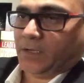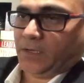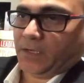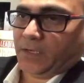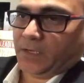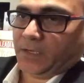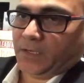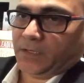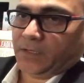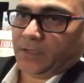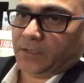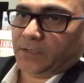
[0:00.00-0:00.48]

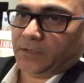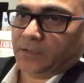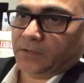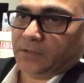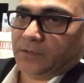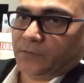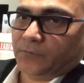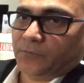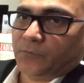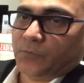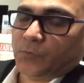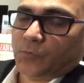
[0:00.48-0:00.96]

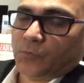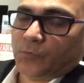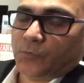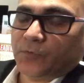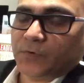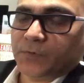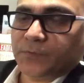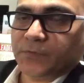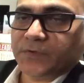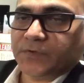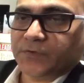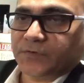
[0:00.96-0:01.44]
And
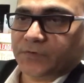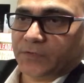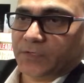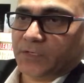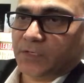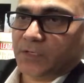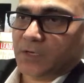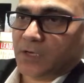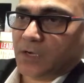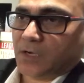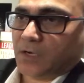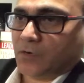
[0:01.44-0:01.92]
what we
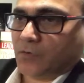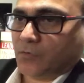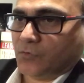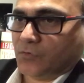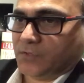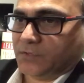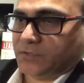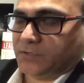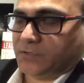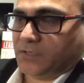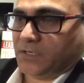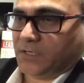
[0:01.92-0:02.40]
see now
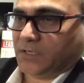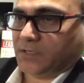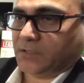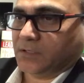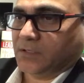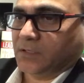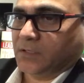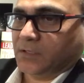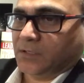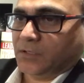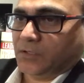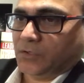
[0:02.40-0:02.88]
is that
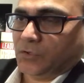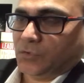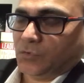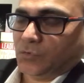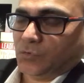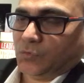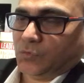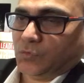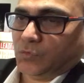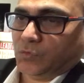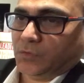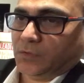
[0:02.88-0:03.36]

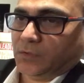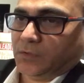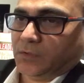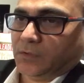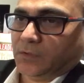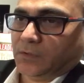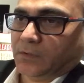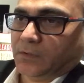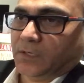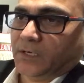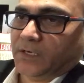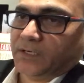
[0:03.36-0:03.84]

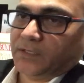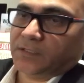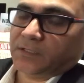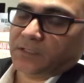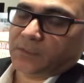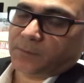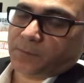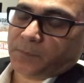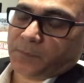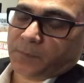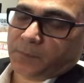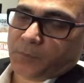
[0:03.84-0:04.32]
either
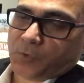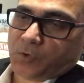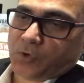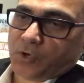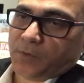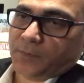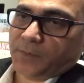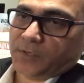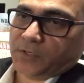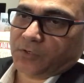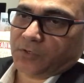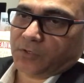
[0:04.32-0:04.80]
a
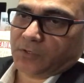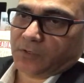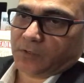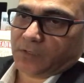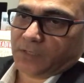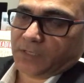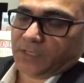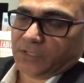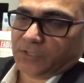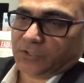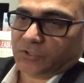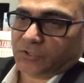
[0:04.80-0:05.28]
comet or
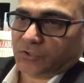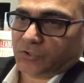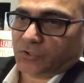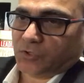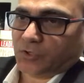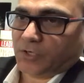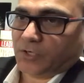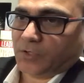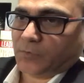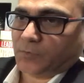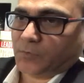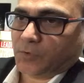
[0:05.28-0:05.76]
an
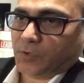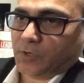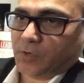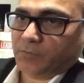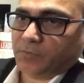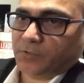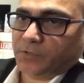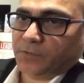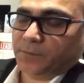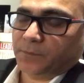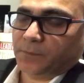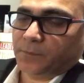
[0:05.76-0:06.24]
asteroid
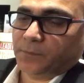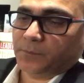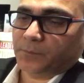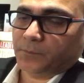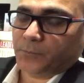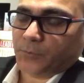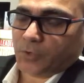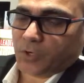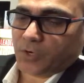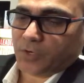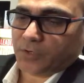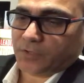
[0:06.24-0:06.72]
probably
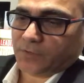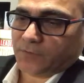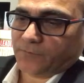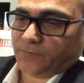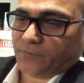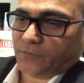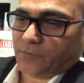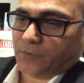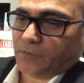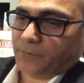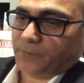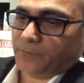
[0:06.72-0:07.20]
brought it
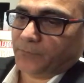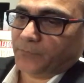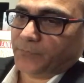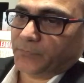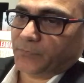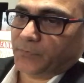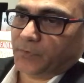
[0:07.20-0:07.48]
from